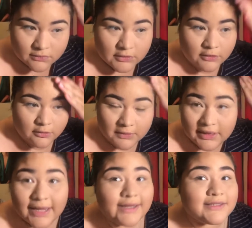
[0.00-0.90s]
I know my
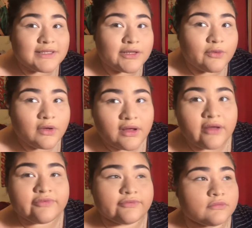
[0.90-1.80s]
lighting's a little
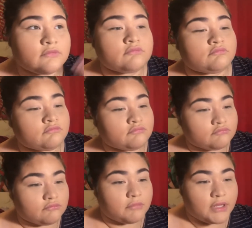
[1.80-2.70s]
off,
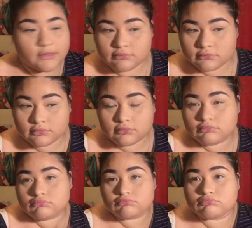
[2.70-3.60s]
but
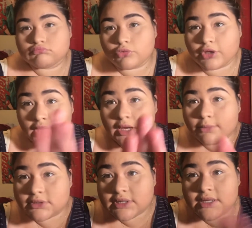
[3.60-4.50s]
on the
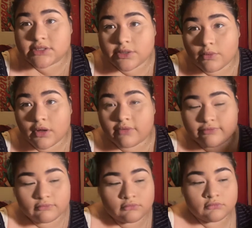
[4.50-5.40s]
camera side it's a little off.
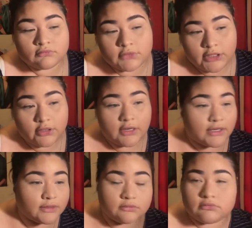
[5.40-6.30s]
Here I
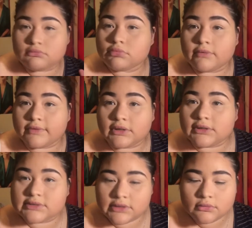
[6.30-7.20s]
can
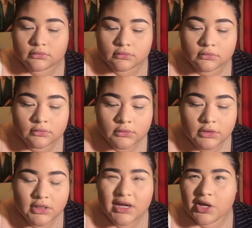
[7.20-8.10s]
perfectly see.
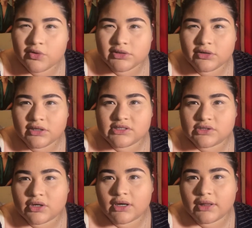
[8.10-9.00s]
I know it's
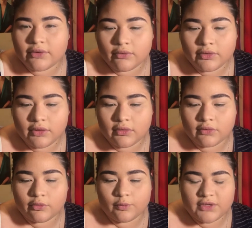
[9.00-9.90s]
looking a little, you know, a
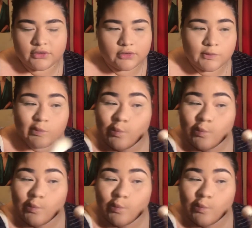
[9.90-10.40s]
little weird